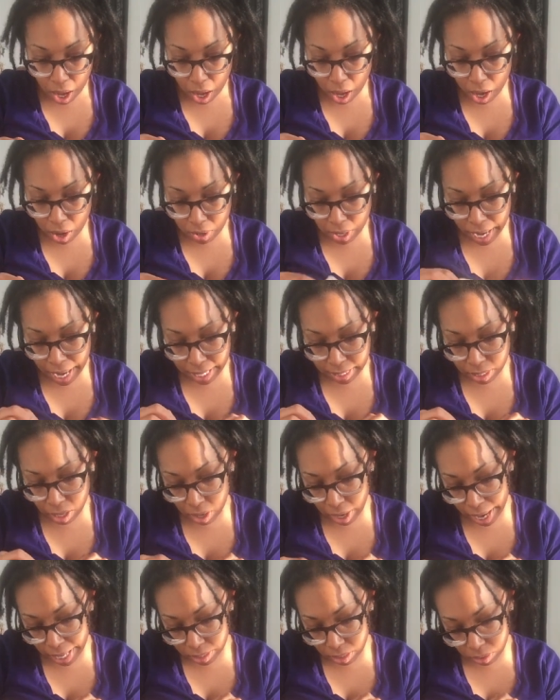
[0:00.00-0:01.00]
Oh, nice.
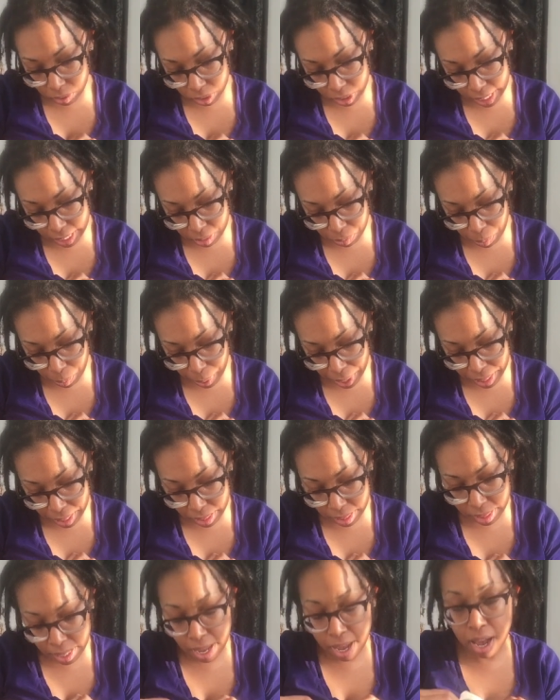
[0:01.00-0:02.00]
Okay, so just
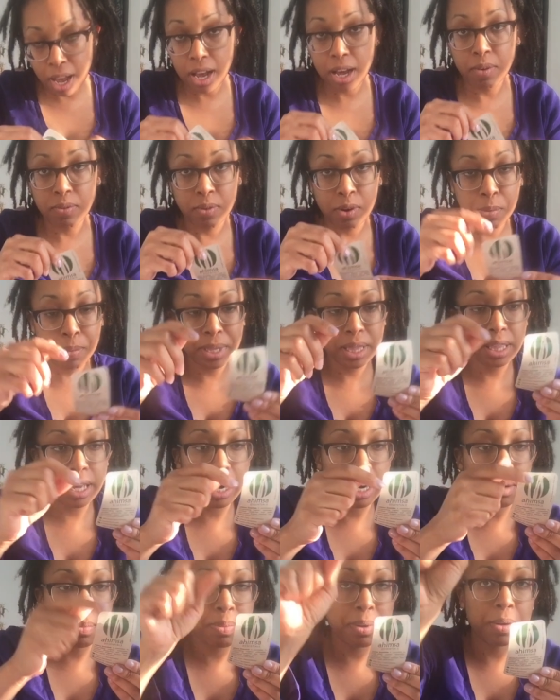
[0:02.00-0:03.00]
with the
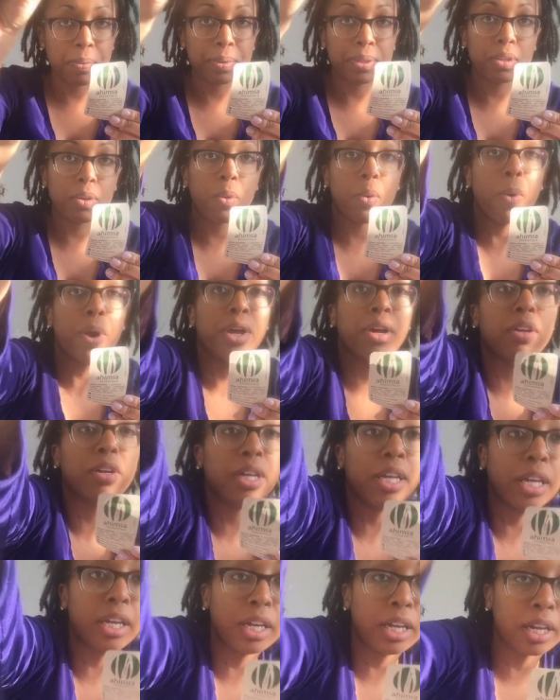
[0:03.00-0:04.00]
aromatherapy with the
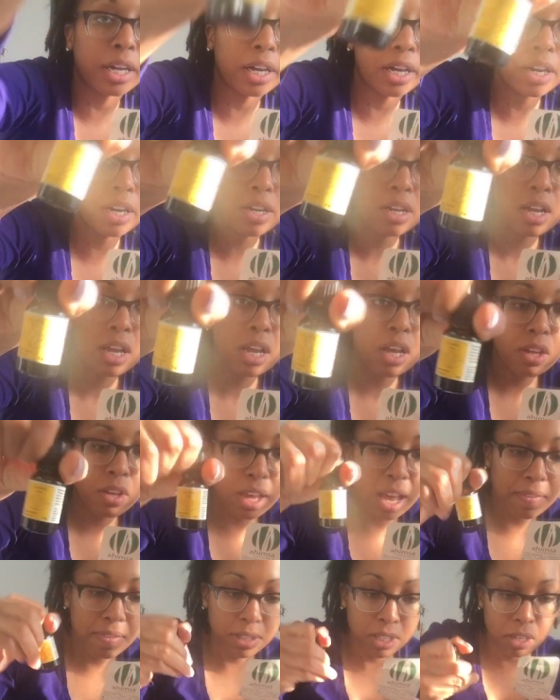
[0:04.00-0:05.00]
oil here,
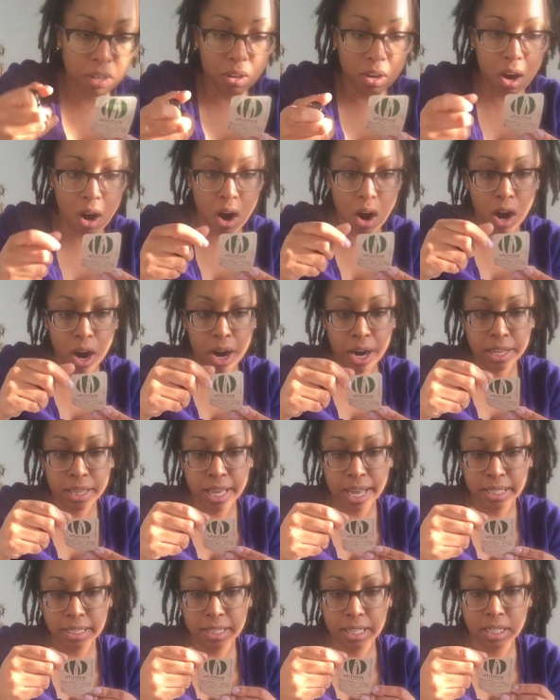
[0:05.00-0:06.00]
you have a little
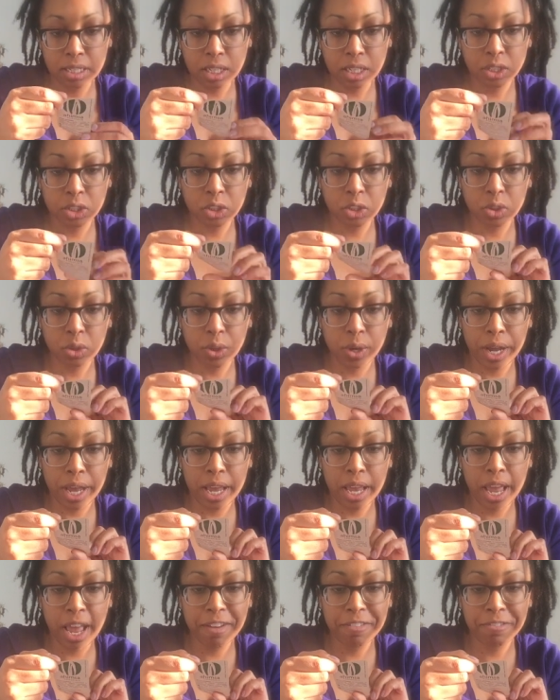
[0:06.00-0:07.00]
card that says
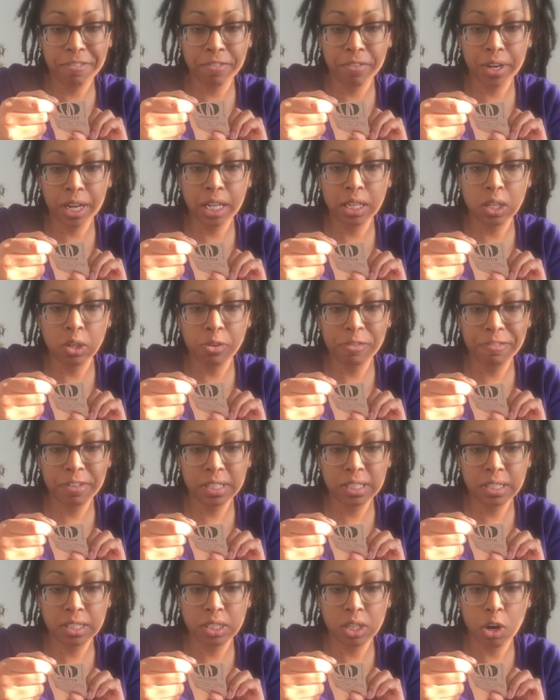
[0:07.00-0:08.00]
enjoy a free
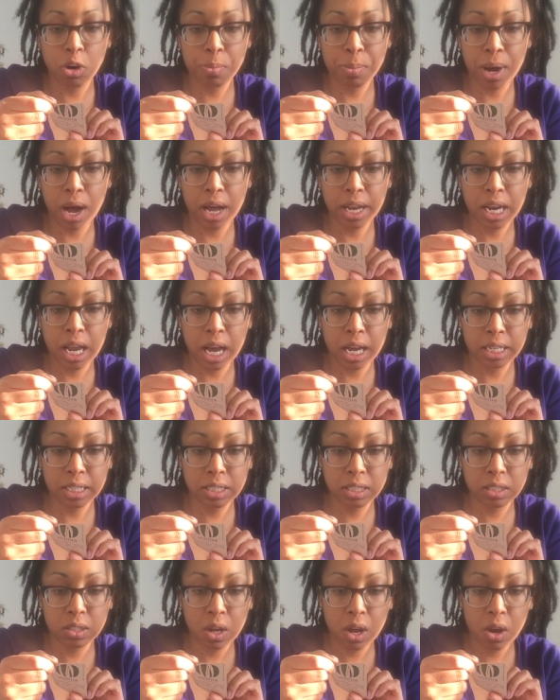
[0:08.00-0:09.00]
loofah soak on
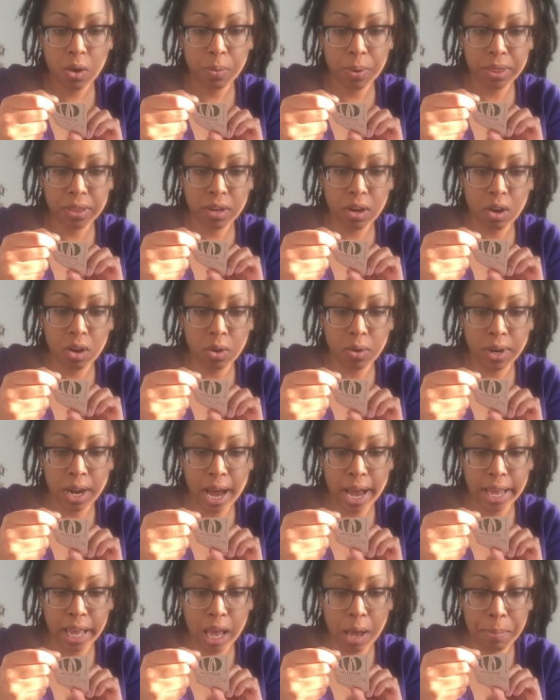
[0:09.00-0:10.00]
us. with code
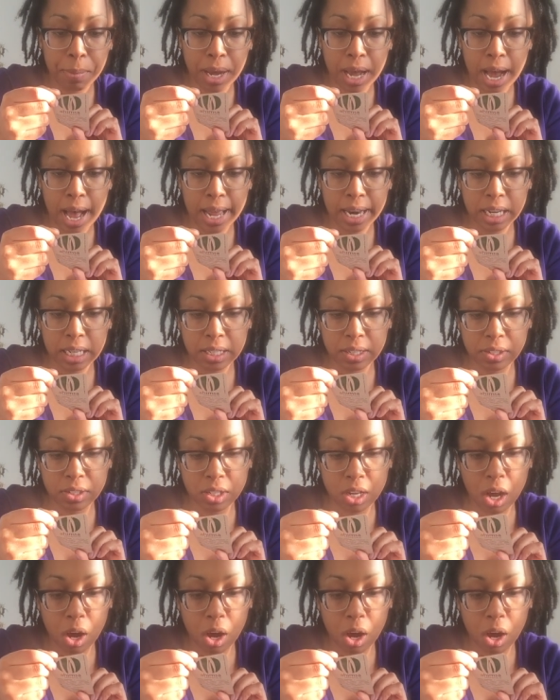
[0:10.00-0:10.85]
IamGoddess.